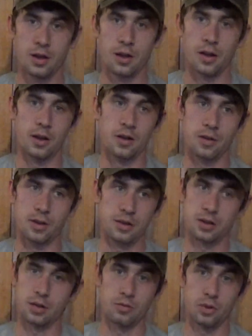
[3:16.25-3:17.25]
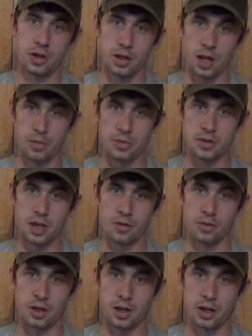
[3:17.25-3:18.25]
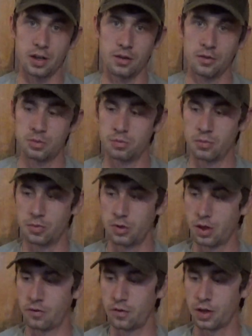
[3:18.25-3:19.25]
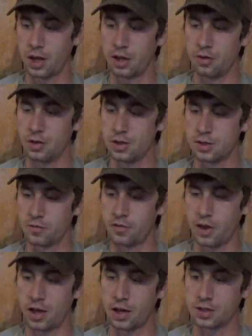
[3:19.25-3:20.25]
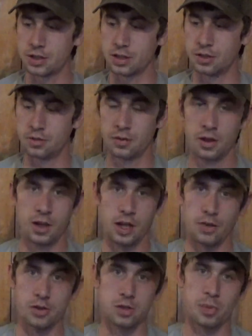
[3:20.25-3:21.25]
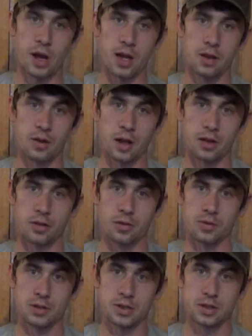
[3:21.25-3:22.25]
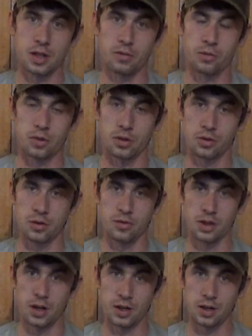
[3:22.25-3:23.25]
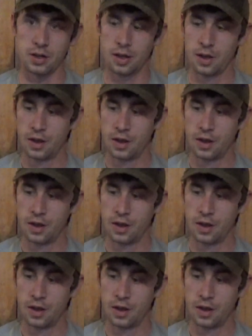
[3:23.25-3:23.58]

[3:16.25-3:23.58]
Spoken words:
It's going to really help us out with hunting, like for coyotes and fox, and even spotting raccoons and stuff when we go coon hunting.